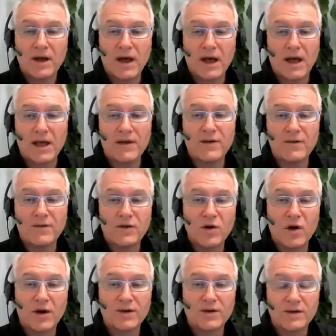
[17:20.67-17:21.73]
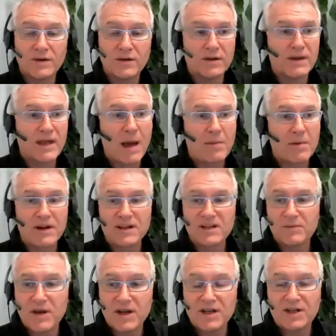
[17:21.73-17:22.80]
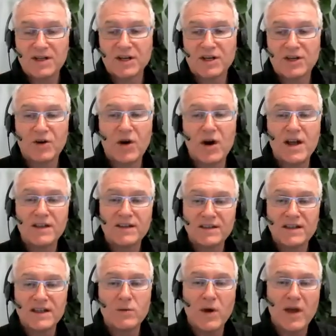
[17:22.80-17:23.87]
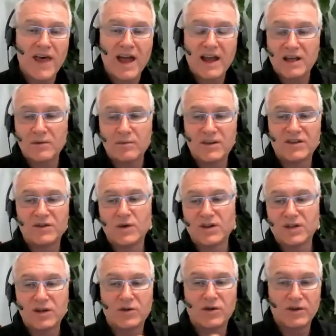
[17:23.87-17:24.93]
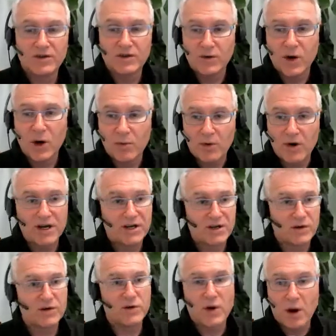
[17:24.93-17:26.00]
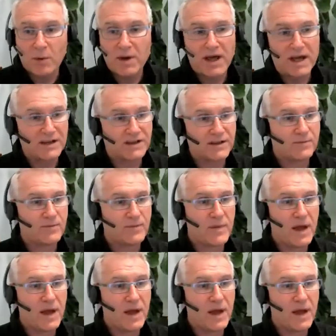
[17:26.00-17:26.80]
if you've got capital expenditure, try and see where that can be switched across to an operation, to an OPEX.